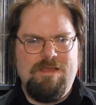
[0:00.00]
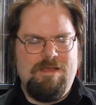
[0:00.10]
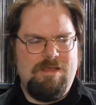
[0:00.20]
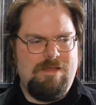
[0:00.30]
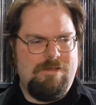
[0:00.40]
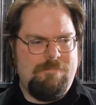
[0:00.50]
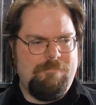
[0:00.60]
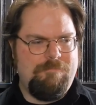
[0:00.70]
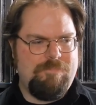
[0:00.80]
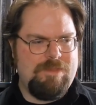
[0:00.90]

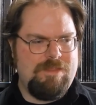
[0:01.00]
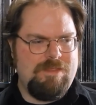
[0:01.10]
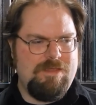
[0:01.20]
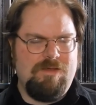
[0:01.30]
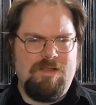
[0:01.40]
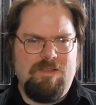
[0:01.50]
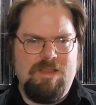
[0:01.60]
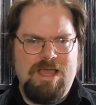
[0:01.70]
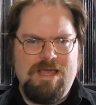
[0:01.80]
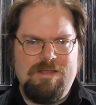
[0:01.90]
you know, a
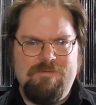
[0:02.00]
lot